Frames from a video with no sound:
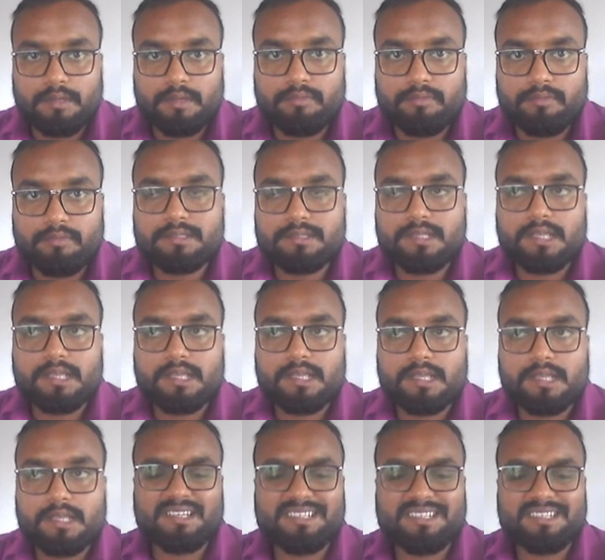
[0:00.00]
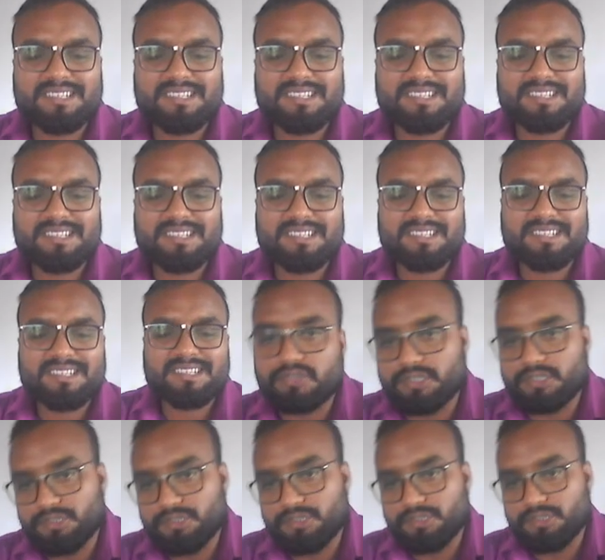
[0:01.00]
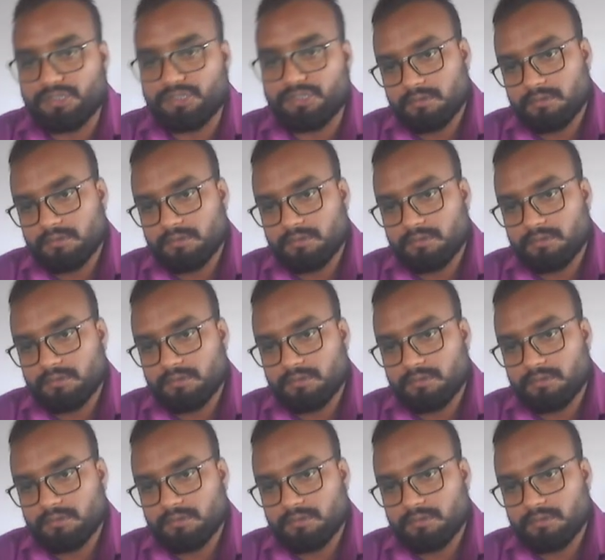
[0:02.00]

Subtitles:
If I say since 2000,